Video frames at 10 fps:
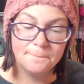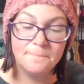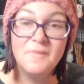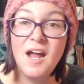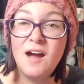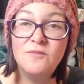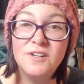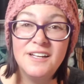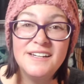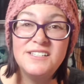Not
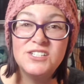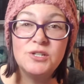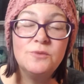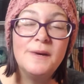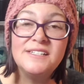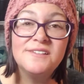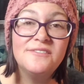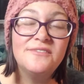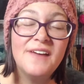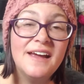really too much of
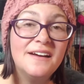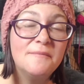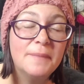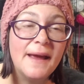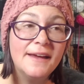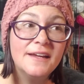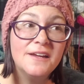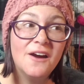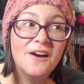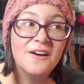a fan of blanket
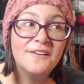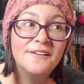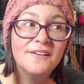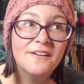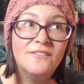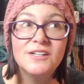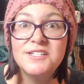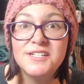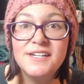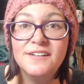yarn or
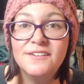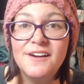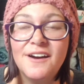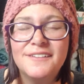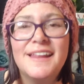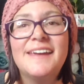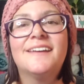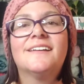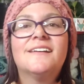chenille yarn. Like,